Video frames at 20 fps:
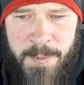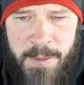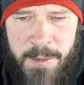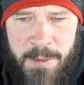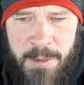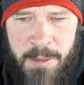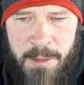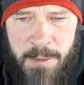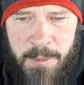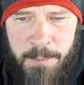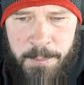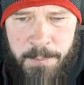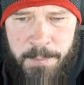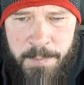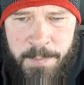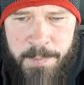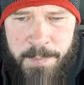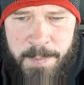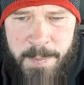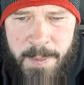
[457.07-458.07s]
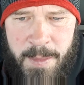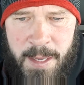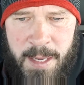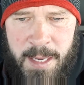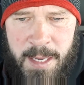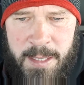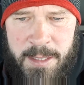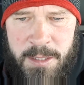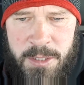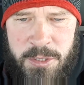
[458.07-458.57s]
Um,
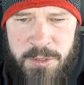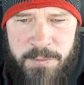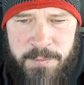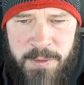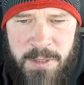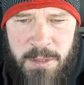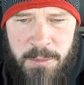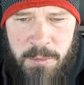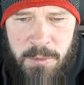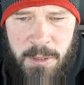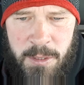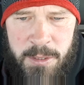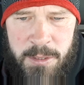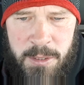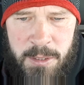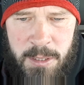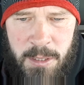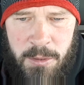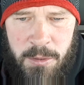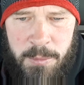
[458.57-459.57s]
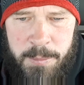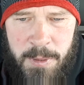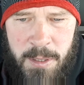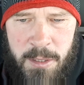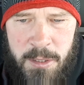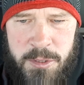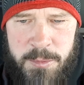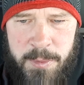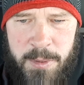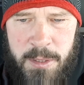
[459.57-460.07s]
and his feet were like the color of
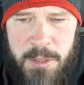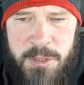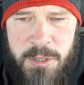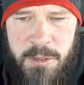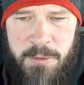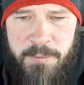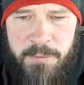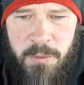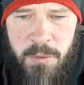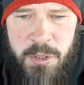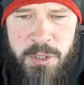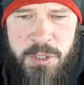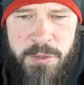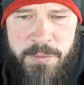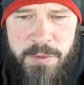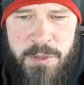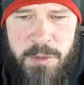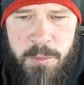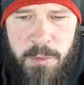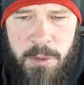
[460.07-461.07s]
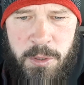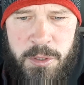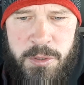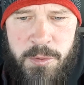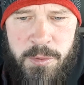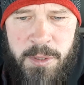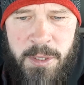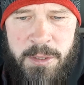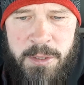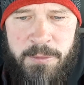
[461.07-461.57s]
polished brass, and the voice of his words
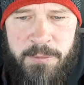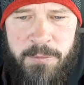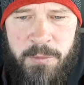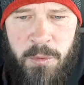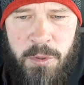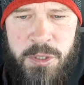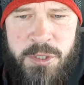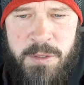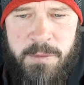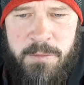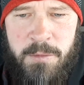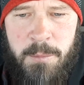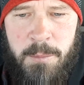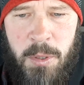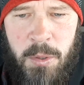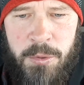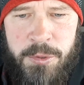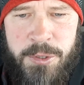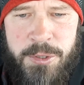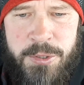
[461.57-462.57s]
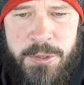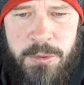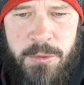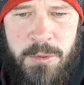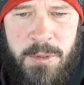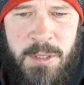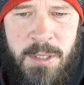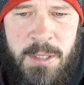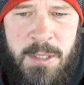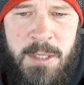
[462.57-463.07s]
were like the voice of a multitude.